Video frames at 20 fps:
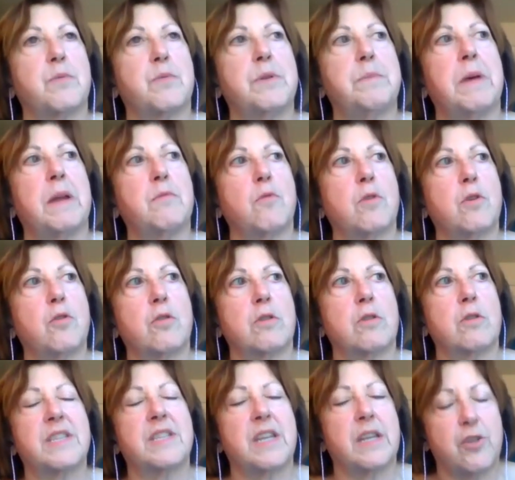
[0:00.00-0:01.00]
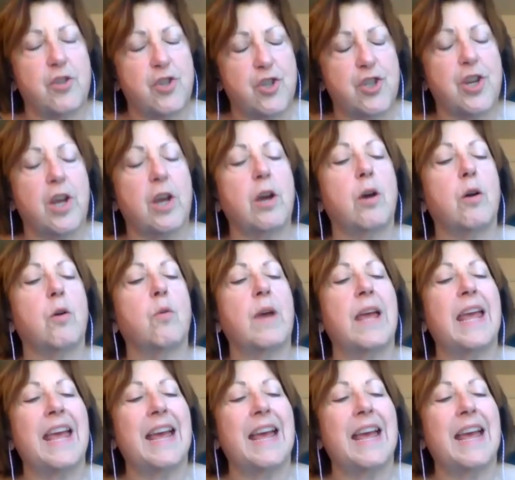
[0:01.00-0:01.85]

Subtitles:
we'd been rehearsing a show,